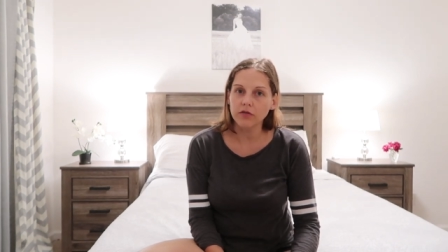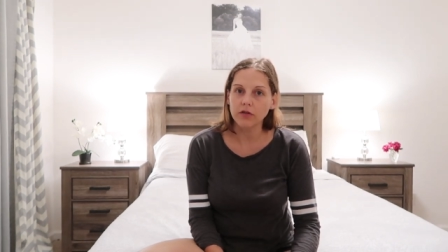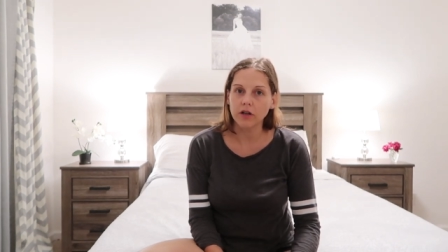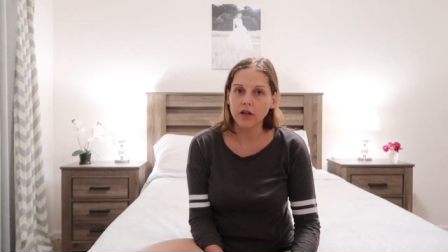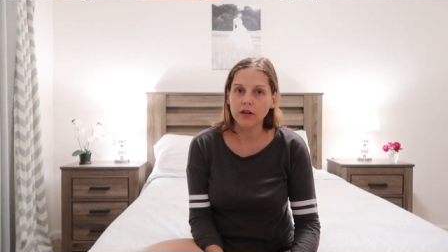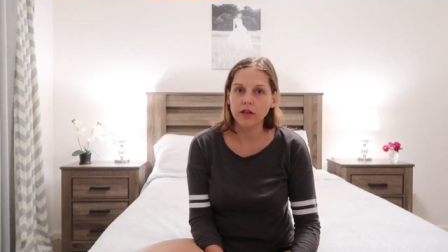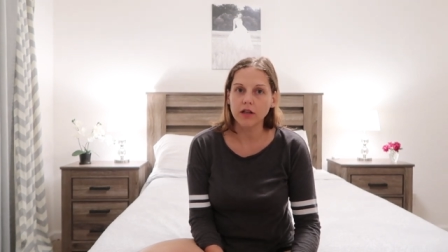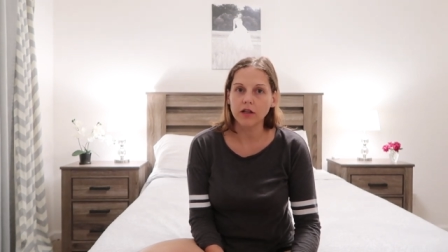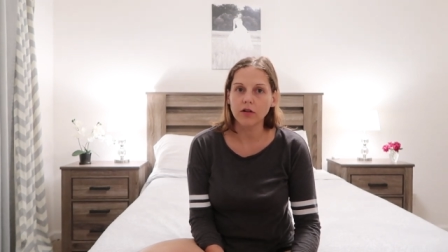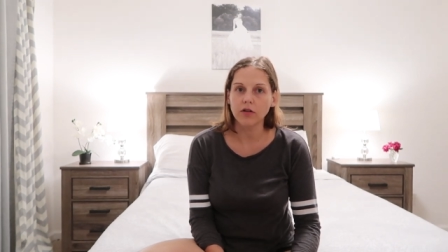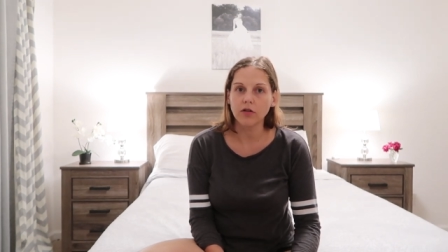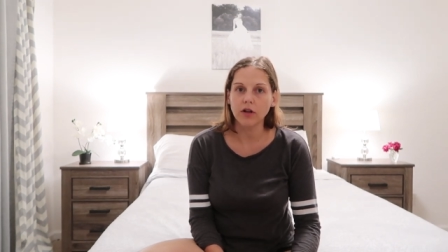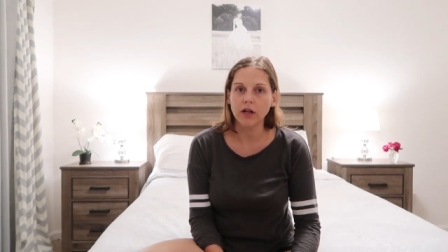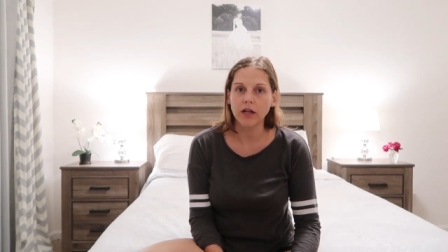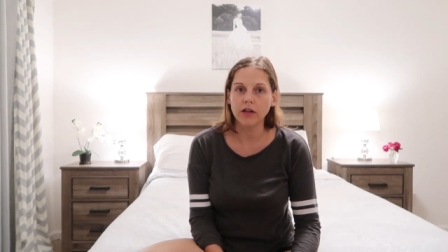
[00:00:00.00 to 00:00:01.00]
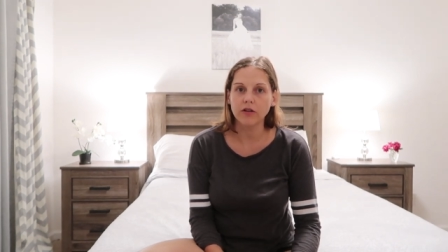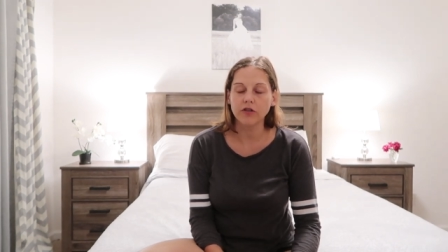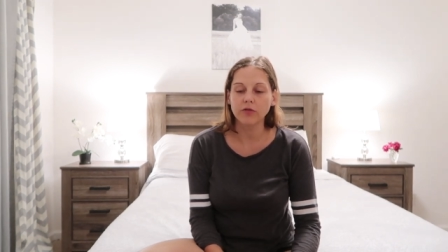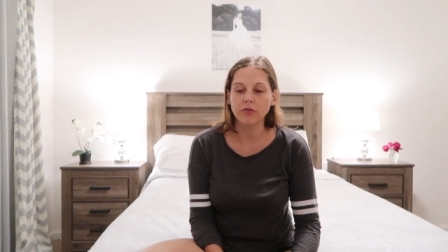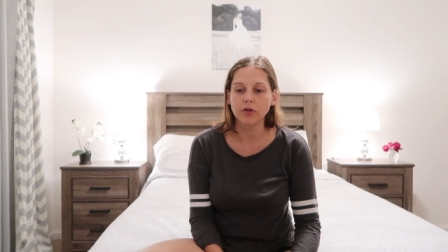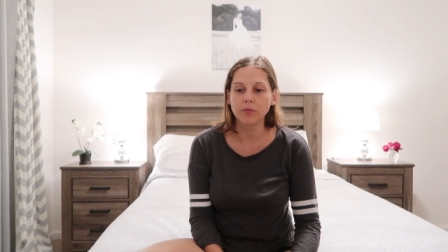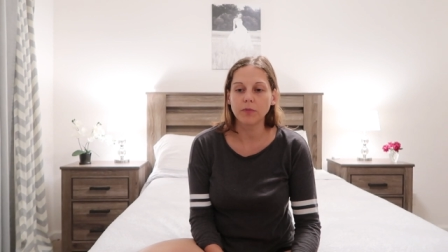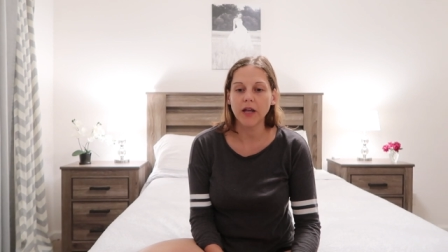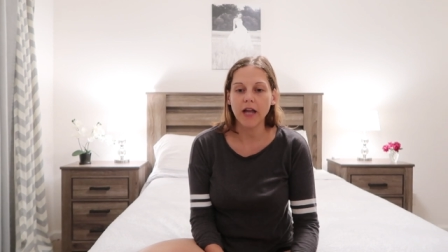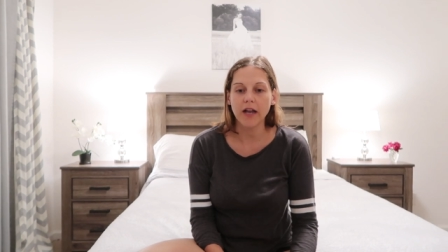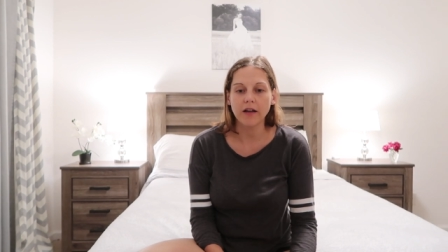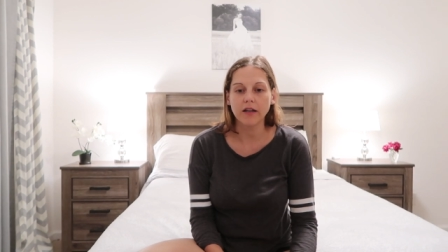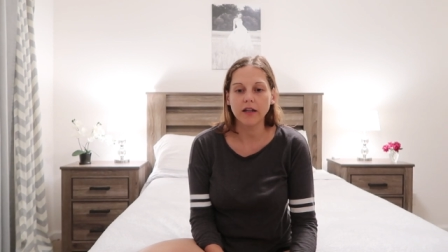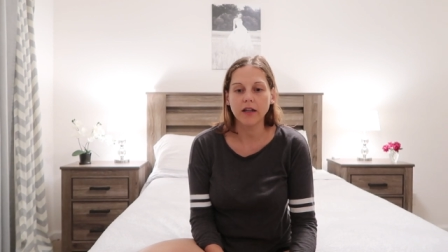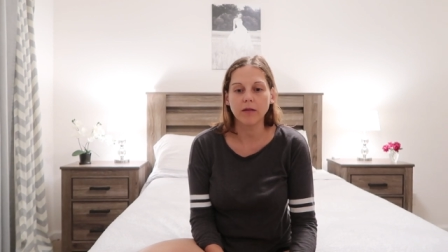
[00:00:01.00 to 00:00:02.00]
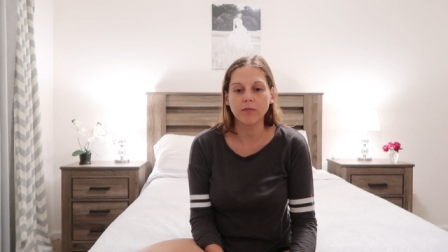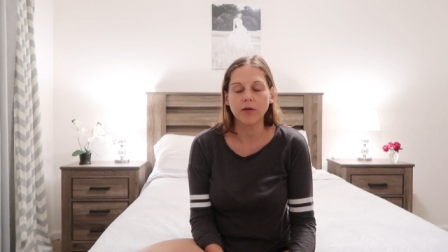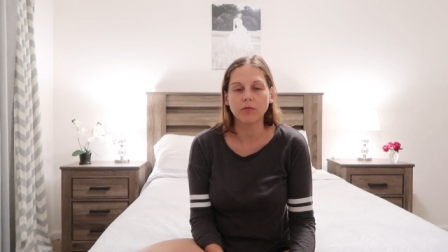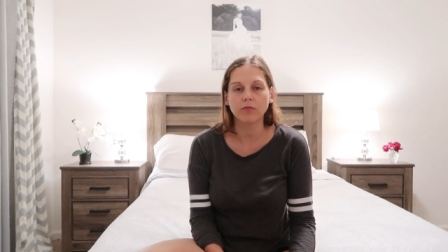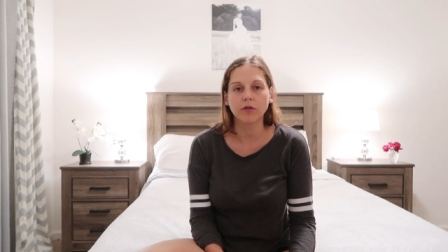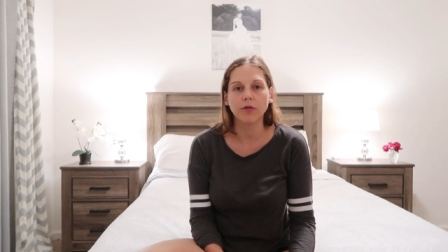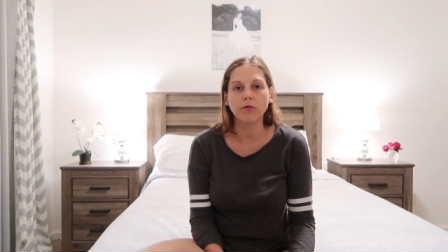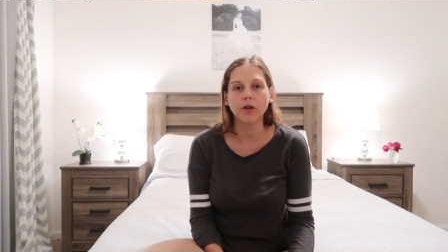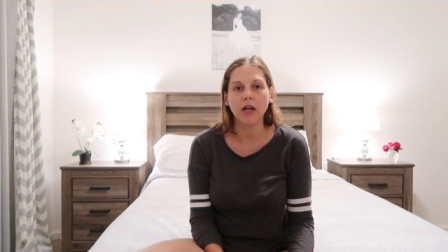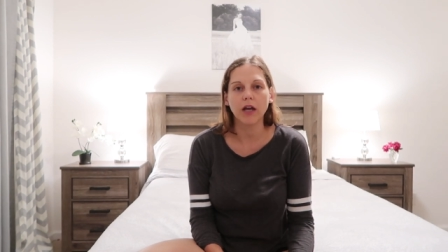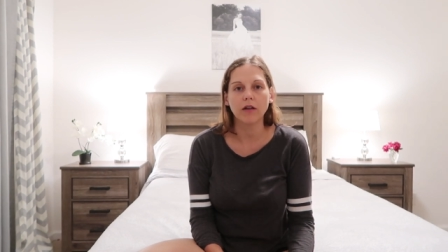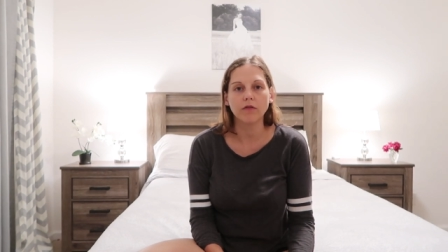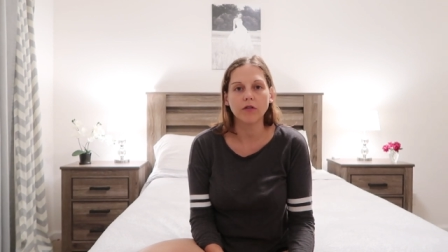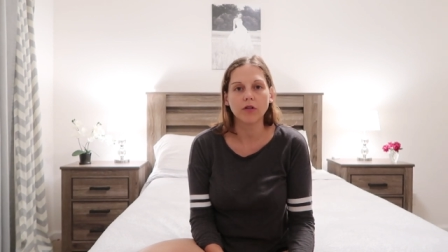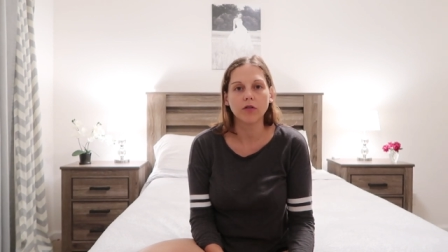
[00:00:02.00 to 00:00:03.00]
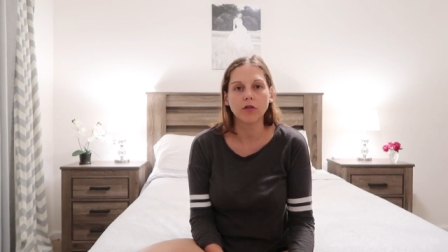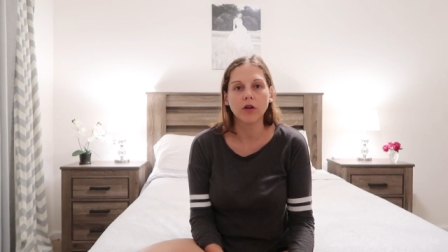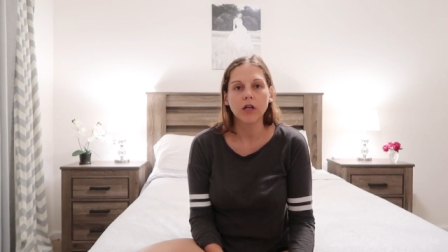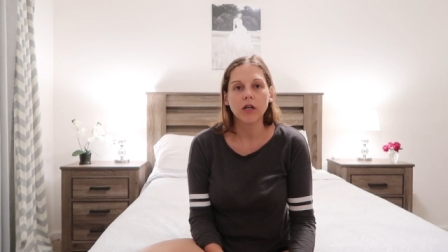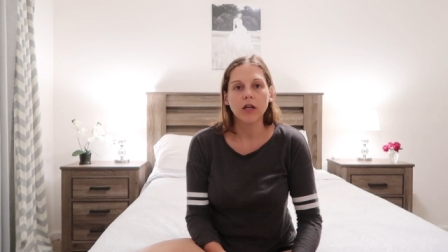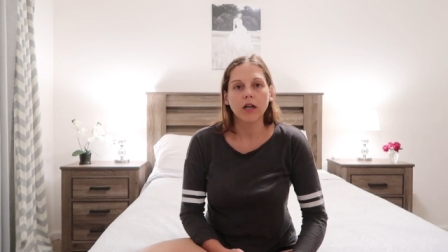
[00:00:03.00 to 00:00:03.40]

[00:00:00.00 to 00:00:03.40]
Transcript: with you know and she would be handicapped and we would have to